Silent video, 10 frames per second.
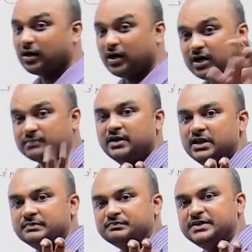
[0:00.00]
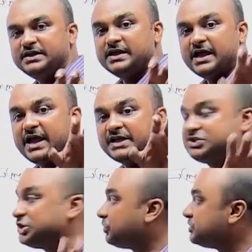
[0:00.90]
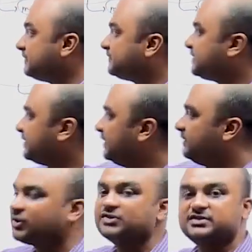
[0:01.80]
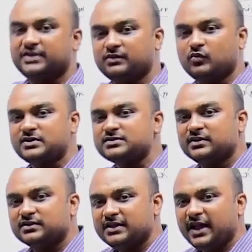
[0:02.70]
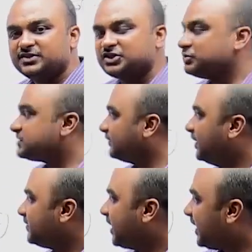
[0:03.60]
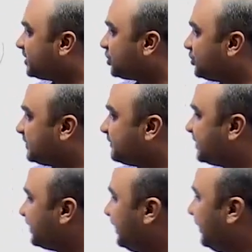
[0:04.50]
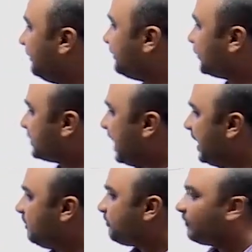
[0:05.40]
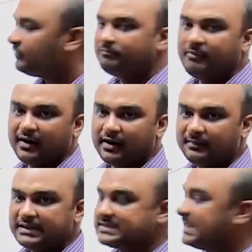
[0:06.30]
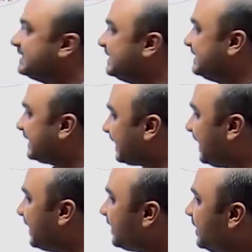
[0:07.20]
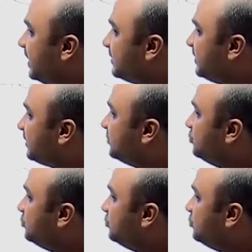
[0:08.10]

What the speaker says: curb the executive tyranny, because king was the executive tyranny with the help of a parliament. And they declared that